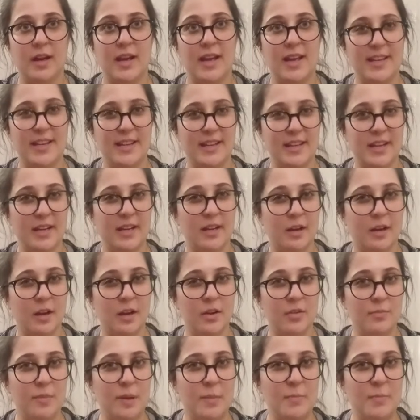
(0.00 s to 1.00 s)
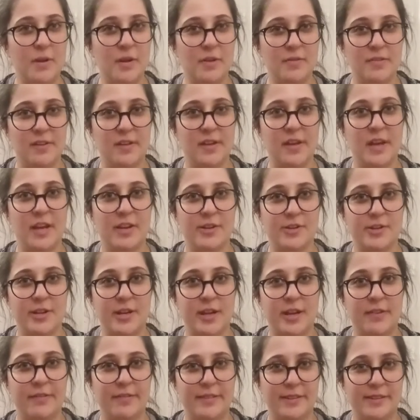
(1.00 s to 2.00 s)
and again I can't remember if I actually
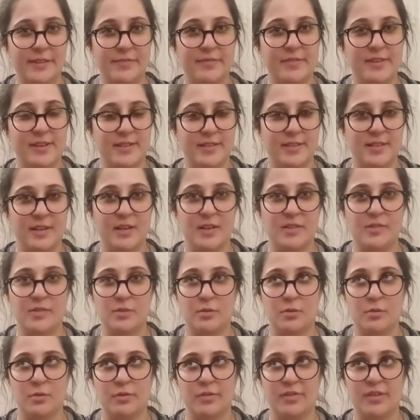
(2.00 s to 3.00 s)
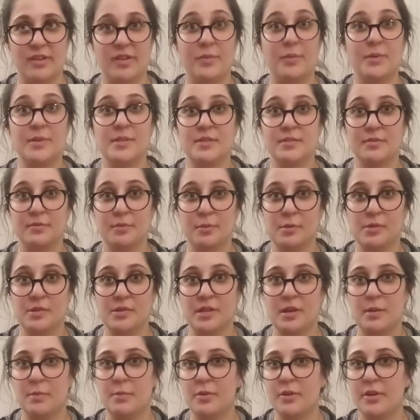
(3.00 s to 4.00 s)
gave this 3 stars or if it was a
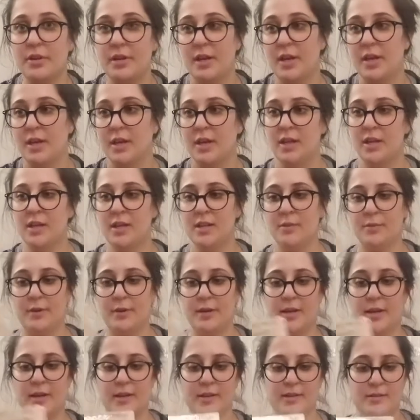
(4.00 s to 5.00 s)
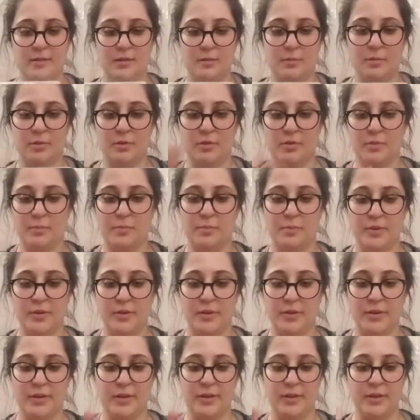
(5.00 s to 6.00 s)
4-star book. Either way, it's an important
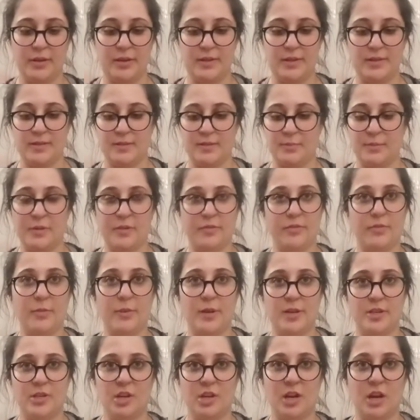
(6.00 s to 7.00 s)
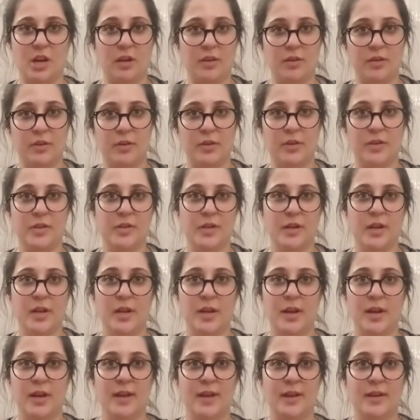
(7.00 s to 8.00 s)
book, it's a book from my childhood,
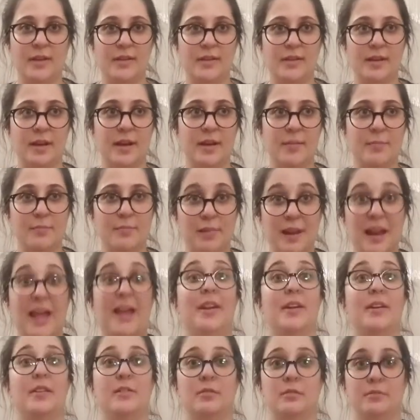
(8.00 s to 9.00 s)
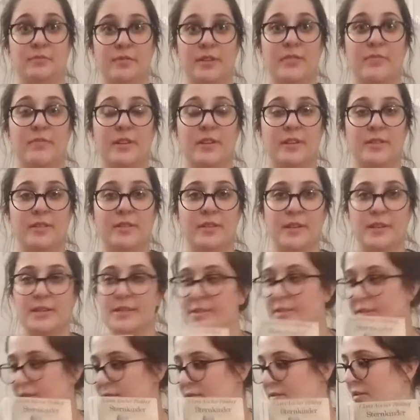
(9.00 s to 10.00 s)
and I'm planning to reread
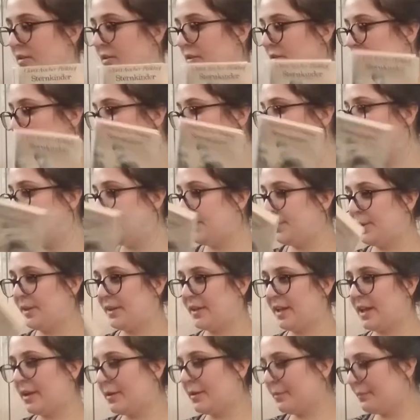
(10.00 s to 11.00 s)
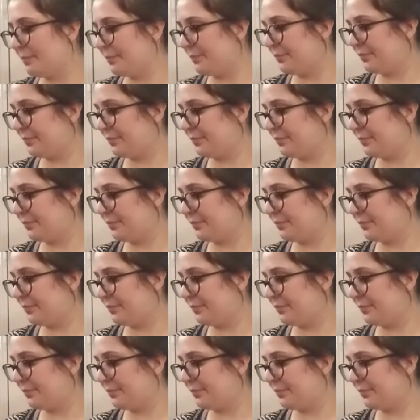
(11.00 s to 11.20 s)
this, so keeping that.